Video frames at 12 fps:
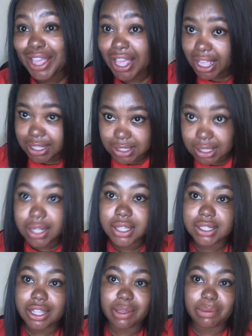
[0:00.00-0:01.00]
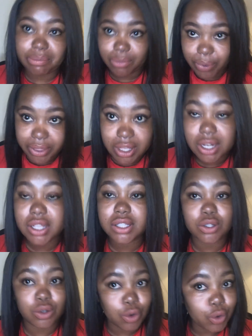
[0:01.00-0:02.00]
It's still the same.
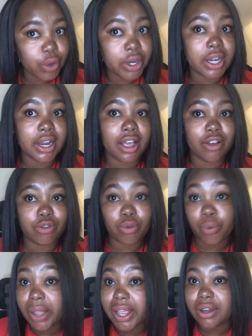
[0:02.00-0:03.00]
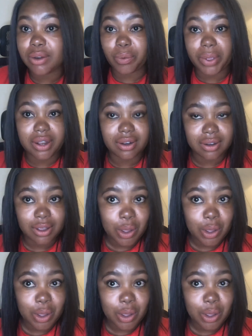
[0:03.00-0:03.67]
Worthiness, good enough, when.